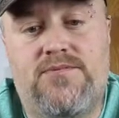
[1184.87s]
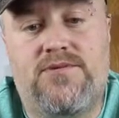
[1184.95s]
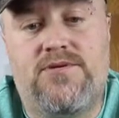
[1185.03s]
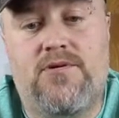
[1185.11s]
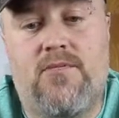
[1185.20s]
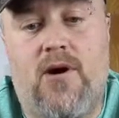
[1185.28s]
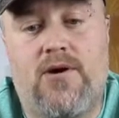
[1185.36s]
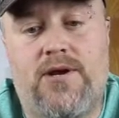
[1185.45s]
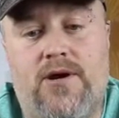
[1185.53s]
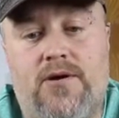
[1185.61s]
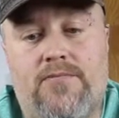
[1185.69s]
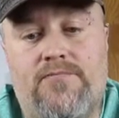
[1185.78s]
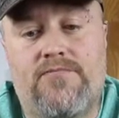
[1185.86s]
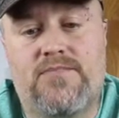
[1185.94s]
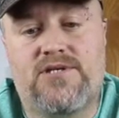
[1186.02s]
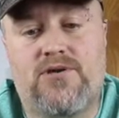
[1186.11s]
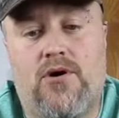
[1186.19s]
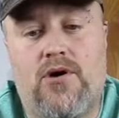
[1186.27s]
to about here.
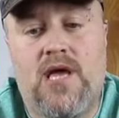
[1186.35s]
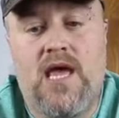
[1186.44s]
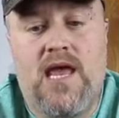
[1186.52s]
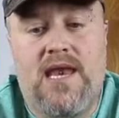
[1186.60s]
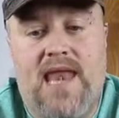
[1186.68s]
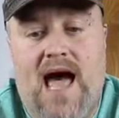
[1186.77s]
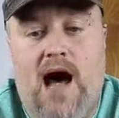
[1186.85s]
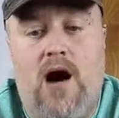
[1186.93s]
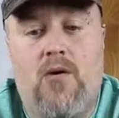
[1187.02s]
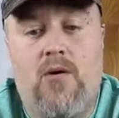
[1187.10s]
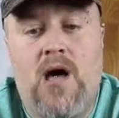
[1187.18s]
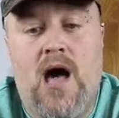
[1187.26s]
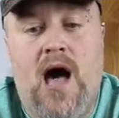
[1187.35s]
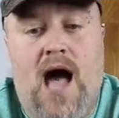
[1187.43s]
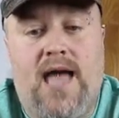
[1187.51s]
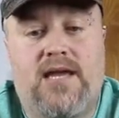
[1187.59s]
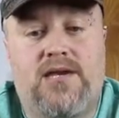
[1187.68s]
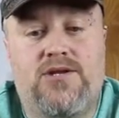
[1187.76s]
So now
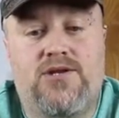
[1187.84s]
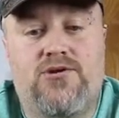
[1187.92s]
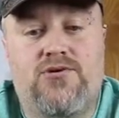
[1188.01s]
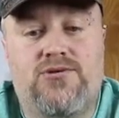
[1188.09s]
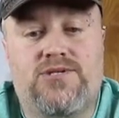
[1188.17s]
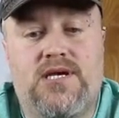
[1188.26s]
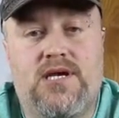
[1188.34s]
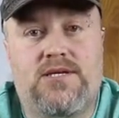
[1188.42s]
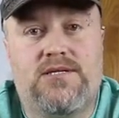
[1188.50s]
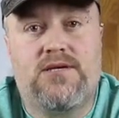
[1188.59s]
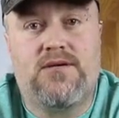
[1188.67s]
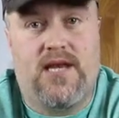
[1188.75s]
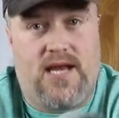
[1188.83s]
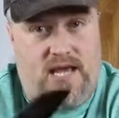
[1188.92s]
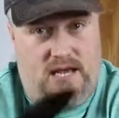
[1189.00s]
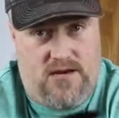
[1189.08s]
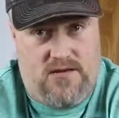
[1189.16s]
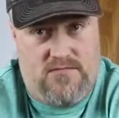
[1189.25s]
I can use it and I
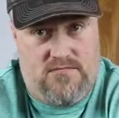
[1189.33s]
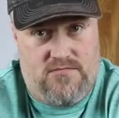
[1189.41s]
can